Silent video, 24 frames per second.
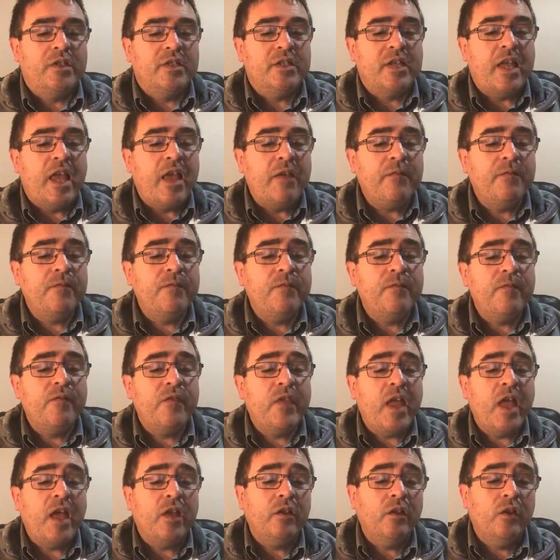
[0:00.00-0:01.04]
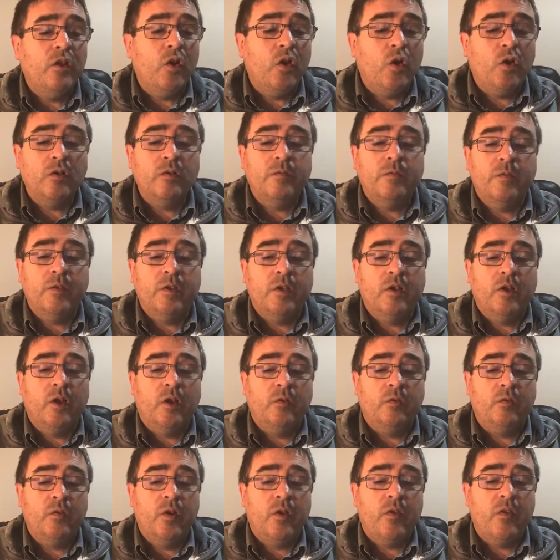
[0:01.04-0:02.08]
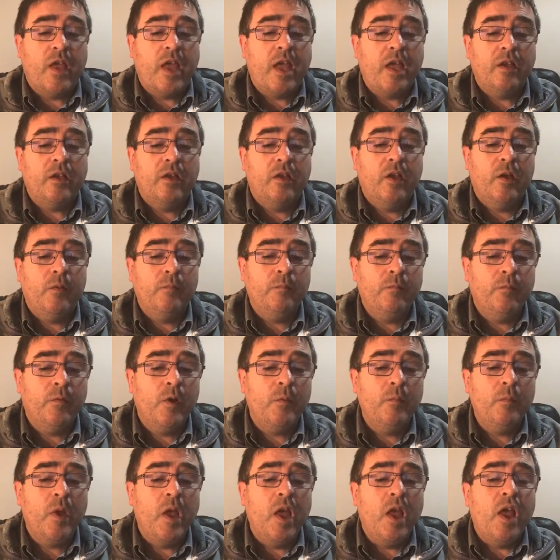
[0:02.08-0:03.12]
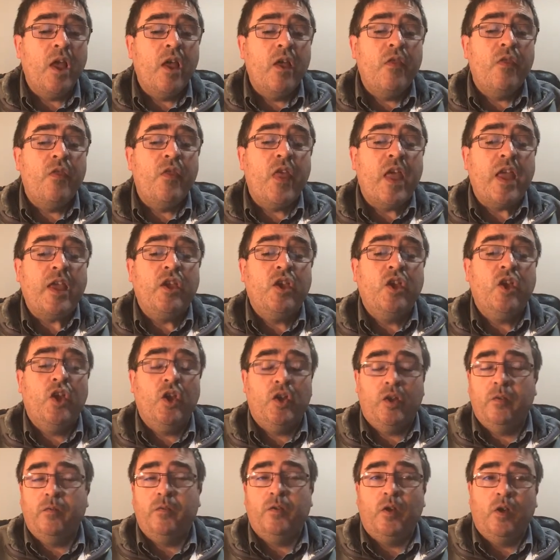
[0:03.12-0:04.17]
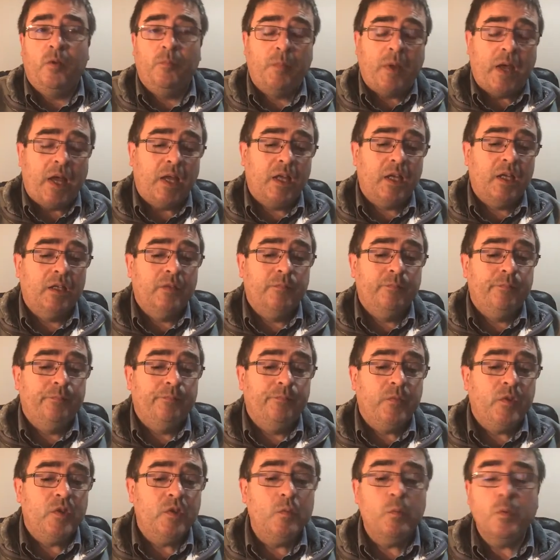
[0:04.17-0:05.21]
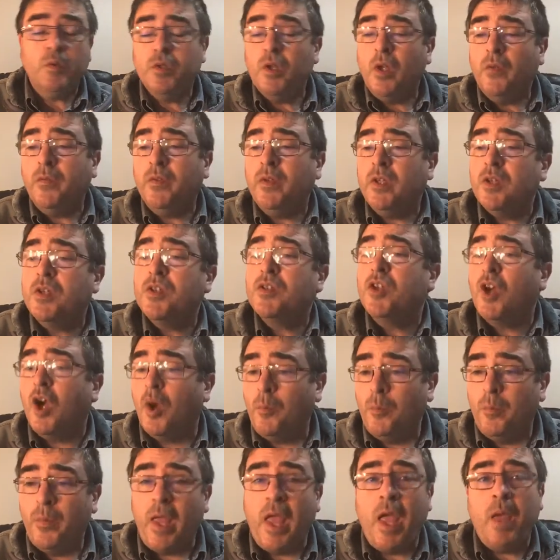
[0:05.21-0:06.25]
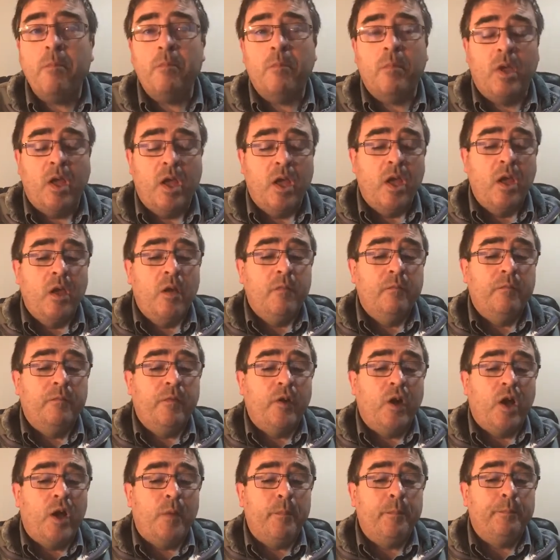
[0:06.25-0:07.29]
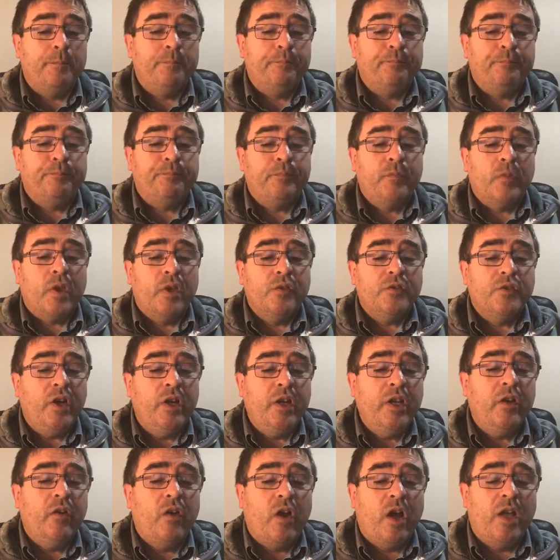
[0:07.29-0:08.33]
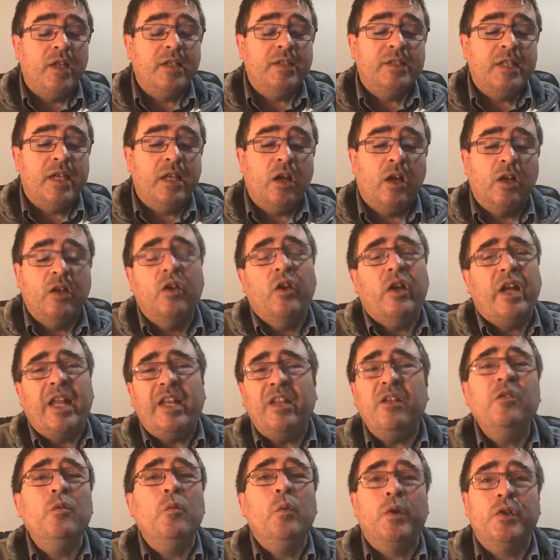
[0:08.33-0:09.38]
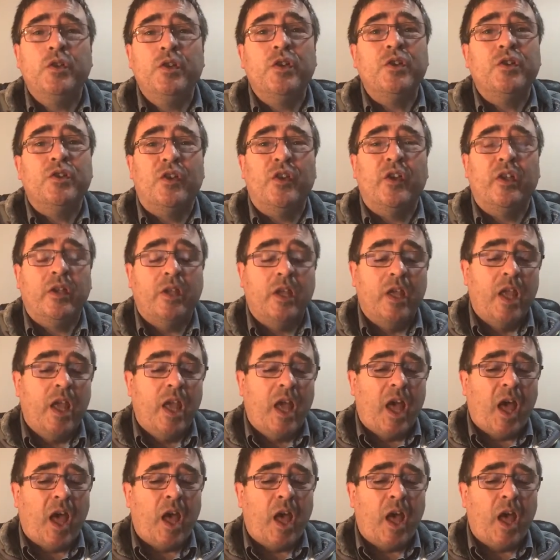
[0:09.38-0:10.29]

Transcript: It says, if they had longed for the country they had come from, they could have gone back. So there's nothing to stop them from turning around and saying, oh God, I don't know what you're doing.